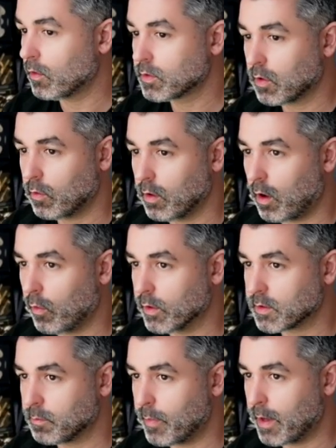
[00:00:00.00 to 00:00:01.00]
will always
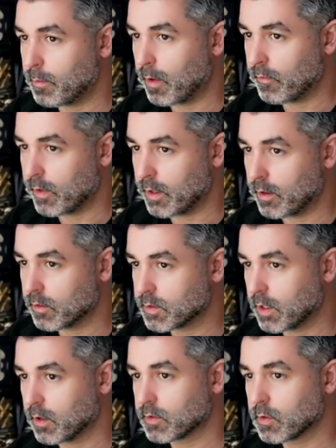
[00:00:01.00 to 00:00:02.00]
embed my videos
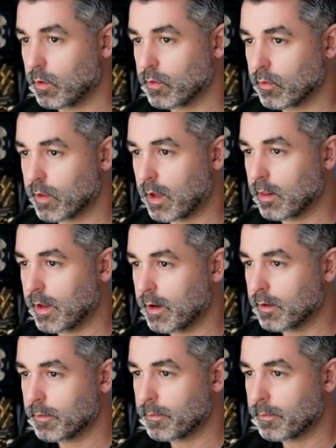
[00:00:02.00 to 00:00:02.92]
here, so I'll do that later.